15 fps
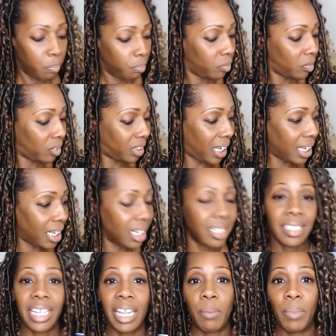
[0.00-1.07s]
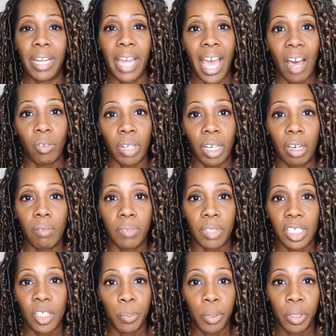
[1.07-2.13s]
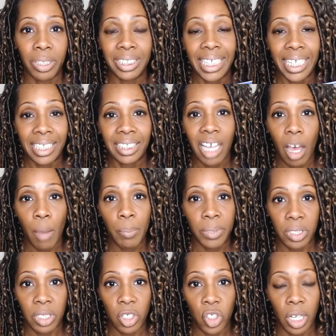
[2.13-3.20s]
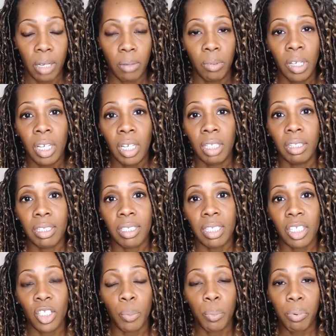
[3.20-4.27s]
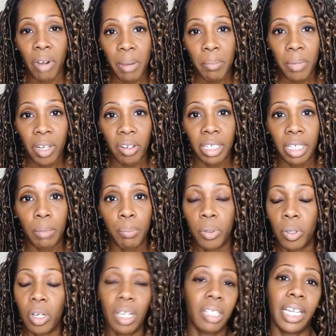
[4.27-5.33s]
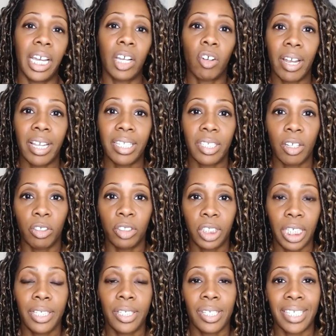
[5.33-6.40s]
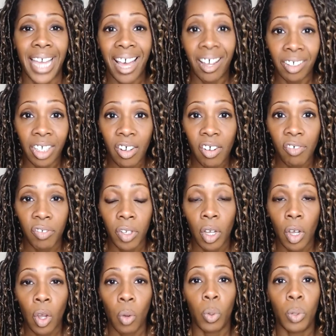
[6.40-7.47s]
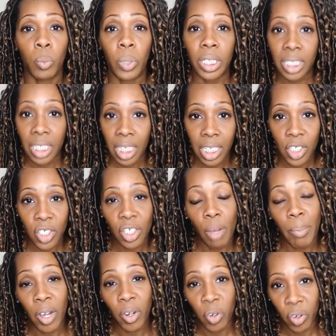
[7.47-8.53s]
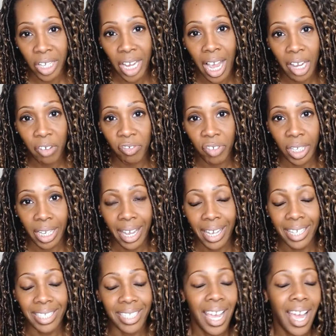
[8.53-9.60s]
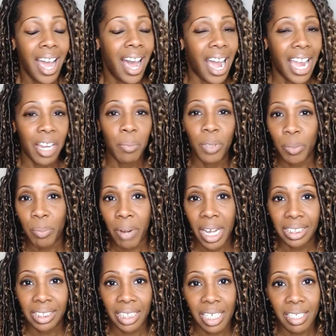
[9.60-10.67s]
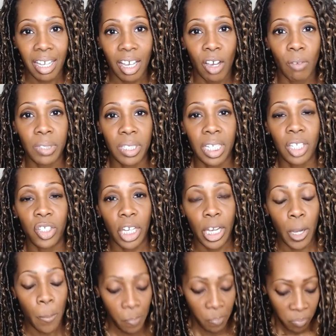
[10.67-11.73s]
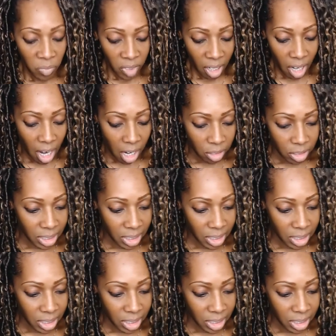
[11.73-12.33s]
taking a statement out of this book, Dance Composition. This is the primary book that Christ Center teaches out of when we teach about choreography. And I am in the process of teaching our